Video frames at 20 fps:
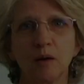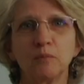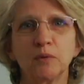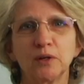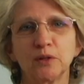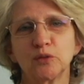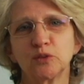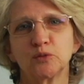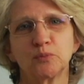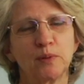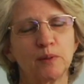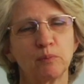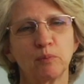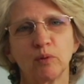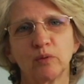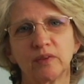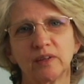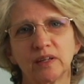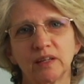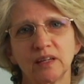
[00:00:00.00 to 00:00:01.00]
I'm one of those
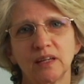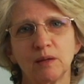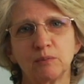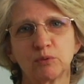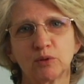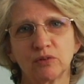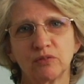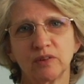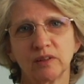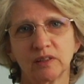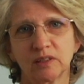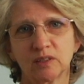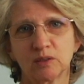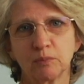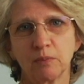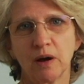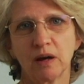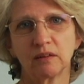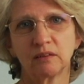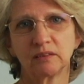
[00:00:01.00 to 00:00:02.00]
people that keeps her feelings
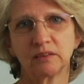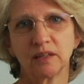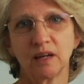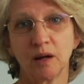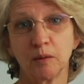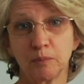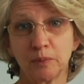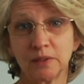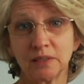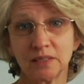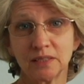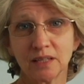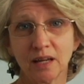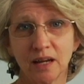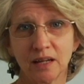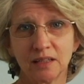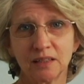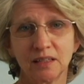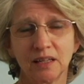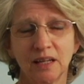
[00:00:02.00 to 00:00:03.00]
bottled up
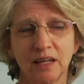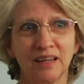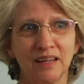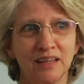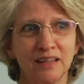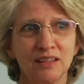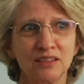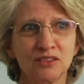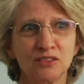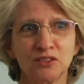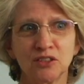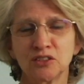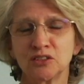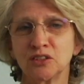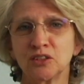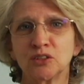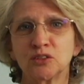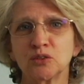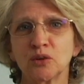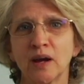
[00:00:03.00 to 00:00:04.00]
inside. It isn't just
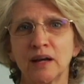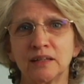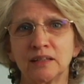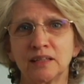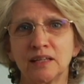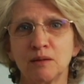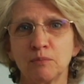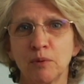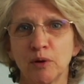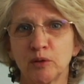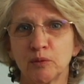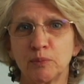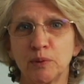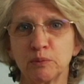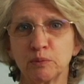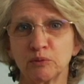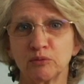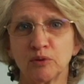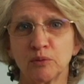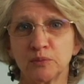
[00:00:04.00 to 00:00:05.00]
that you're trying to keep other
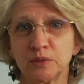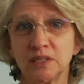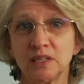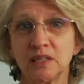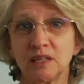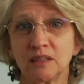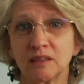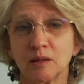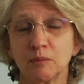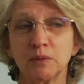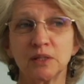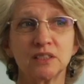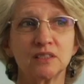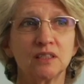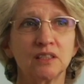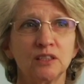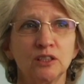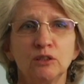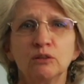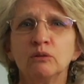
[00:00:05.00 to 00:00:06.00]
people from seeing them, it's
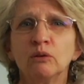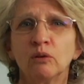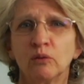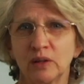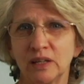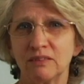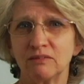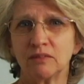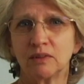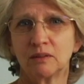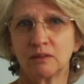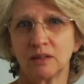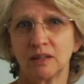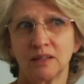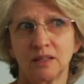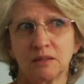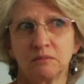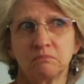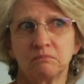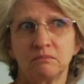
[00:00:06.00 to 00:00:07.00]
that you don't even
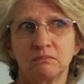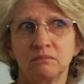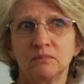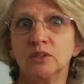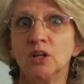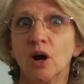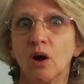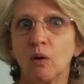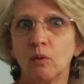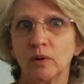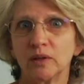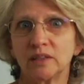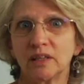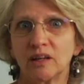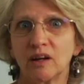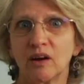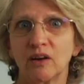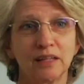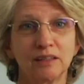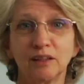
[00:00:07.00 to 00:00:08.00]
know what
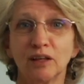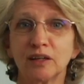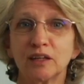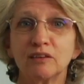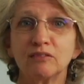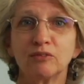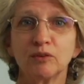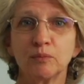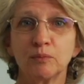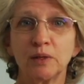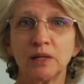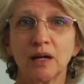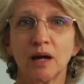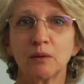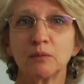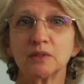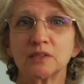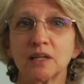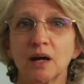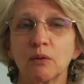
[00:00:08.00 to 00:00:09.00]
they are. And lucky for me,
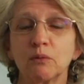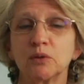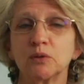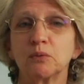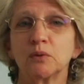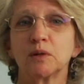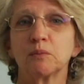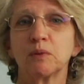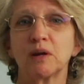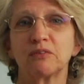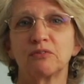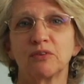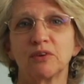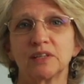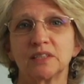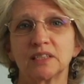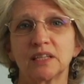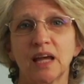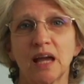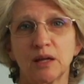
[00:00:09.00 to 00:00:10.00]
I was out with one of my
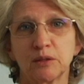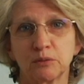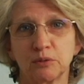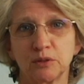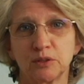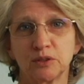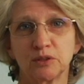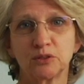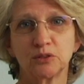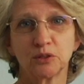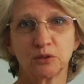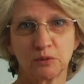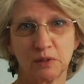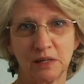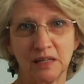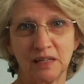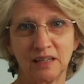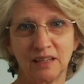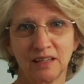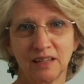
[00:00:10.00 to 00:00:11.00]
friends, Catherine
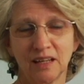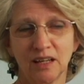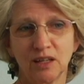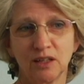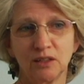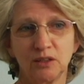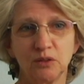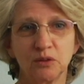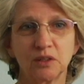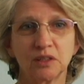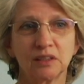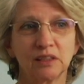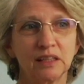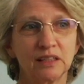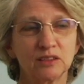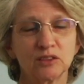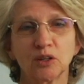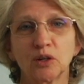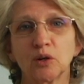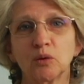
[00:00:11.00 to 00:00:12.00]
Torini. You can
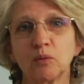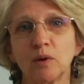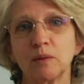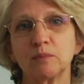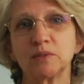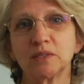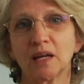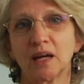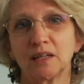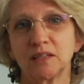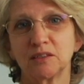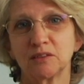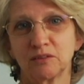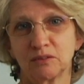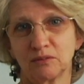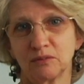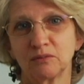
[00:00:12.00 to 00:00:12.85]
link to her website